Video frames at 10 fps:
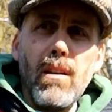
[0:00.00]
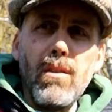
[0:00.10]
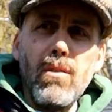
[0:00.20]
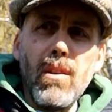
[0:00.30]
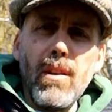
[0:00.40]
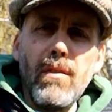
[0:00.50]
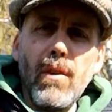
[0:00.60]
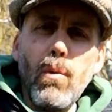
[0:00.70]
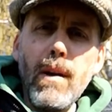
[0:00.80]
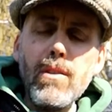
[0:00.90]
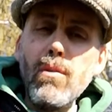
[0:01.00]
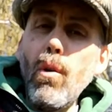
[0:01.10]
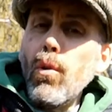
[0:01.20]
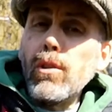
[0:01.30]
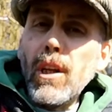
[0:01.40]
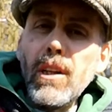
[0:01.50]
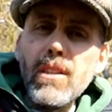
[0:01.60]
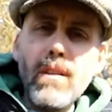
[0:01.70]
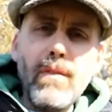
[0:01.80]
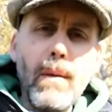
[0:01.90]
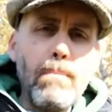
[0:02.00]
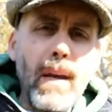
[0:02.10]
you kind of equate to, or alternatively,